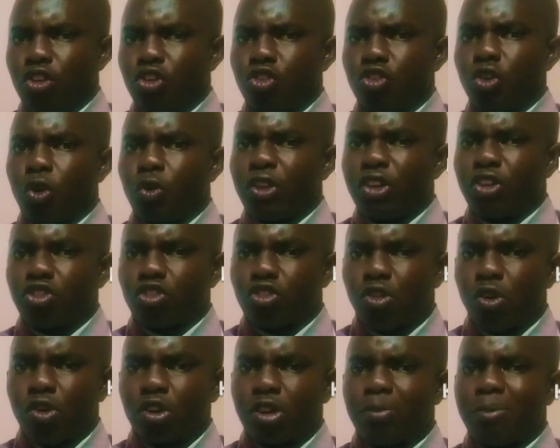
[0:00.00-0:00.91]
So the
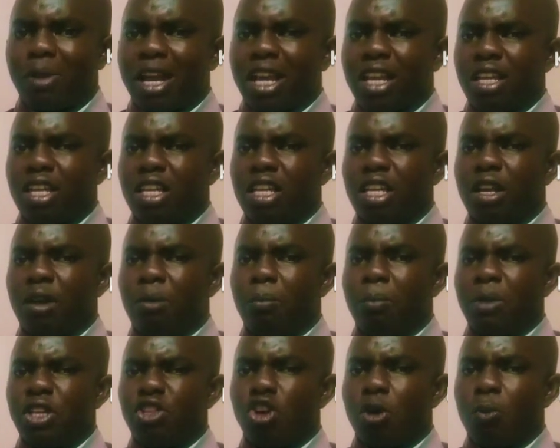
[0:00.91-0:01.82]
story by
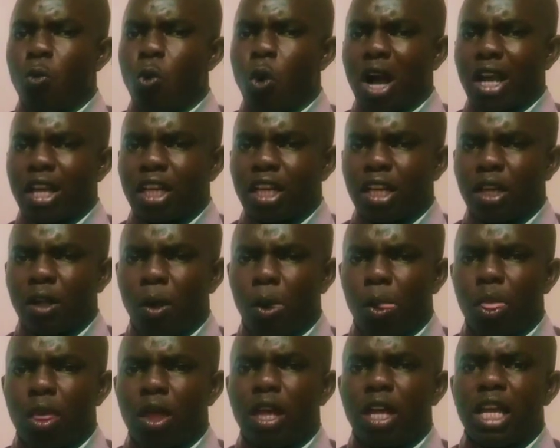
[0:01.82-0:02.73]
Meja Mwangi
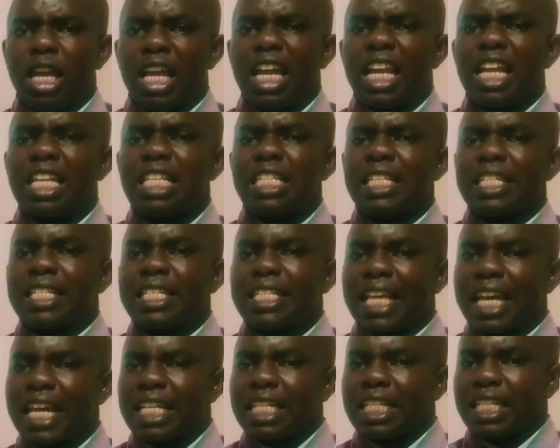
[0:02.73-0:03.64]
is
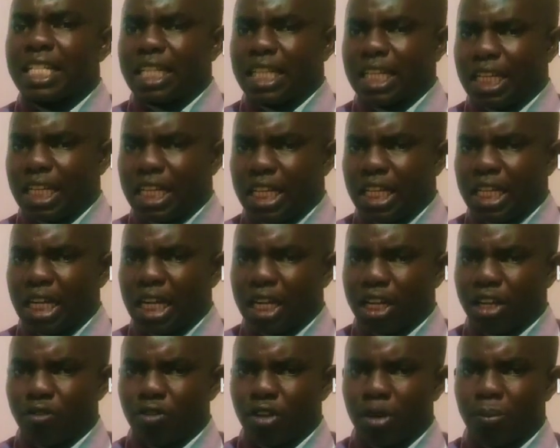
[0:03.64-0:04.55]
set in a
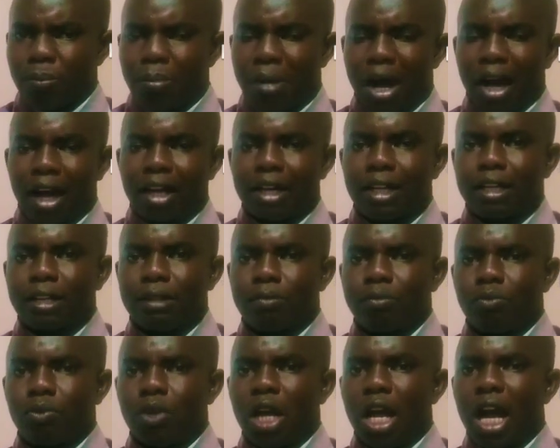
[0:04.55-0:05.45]
given park.
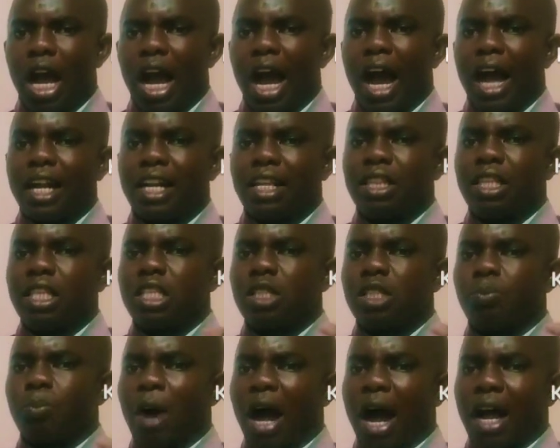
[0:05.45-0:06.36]
And in
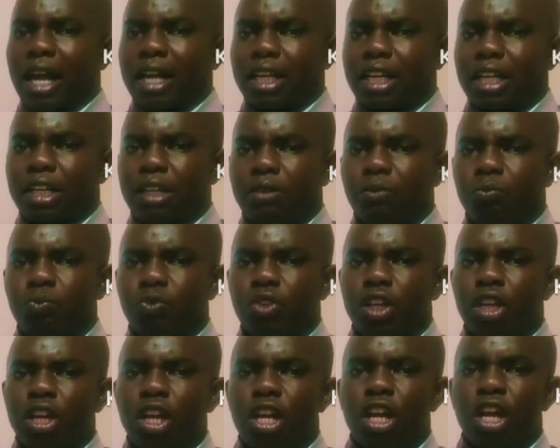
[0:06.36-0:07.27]
this park,
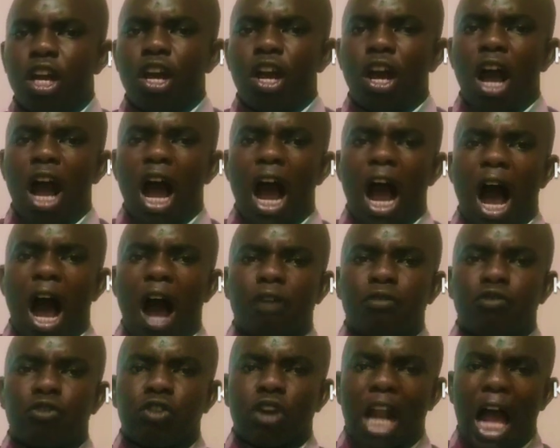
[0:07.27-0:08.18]
a
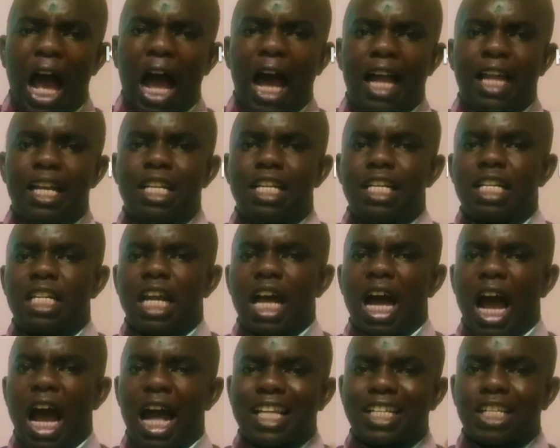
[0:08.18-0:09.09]
flood,
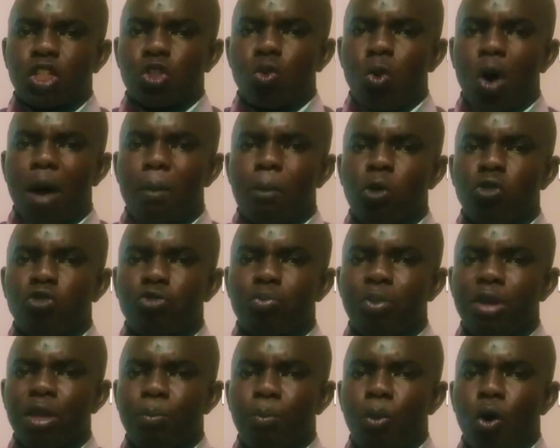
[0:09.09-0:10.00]
a swarm of
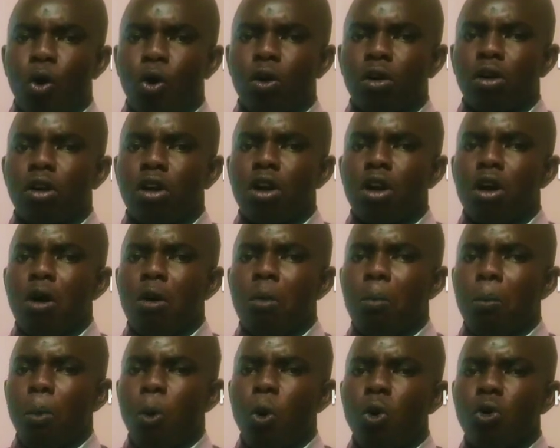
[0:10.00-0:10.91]
people
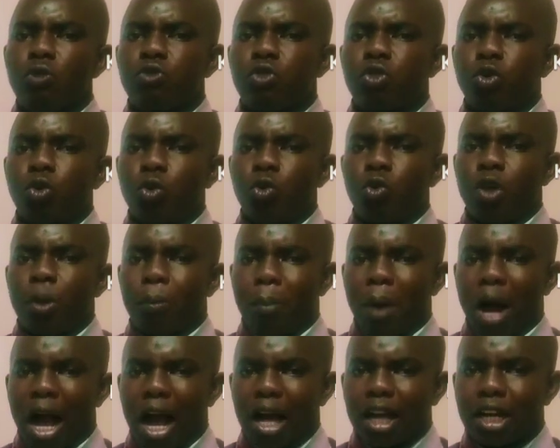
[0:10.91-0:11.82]
move through the
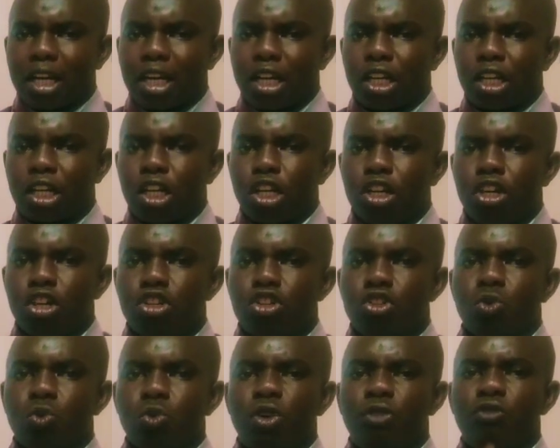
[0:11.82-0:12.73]
park
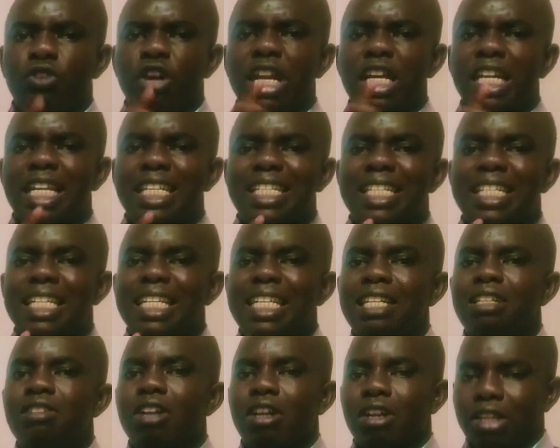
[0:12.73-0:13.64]
to the various
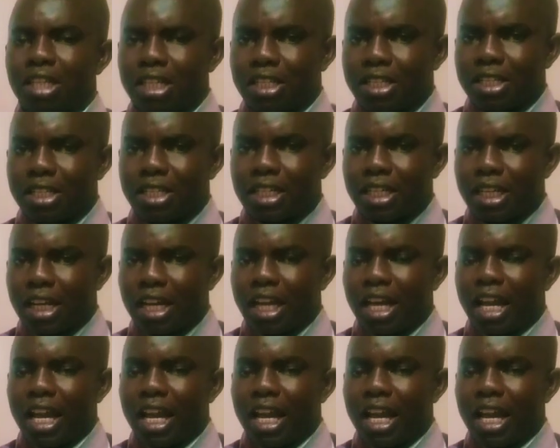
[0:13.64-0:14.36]
eateries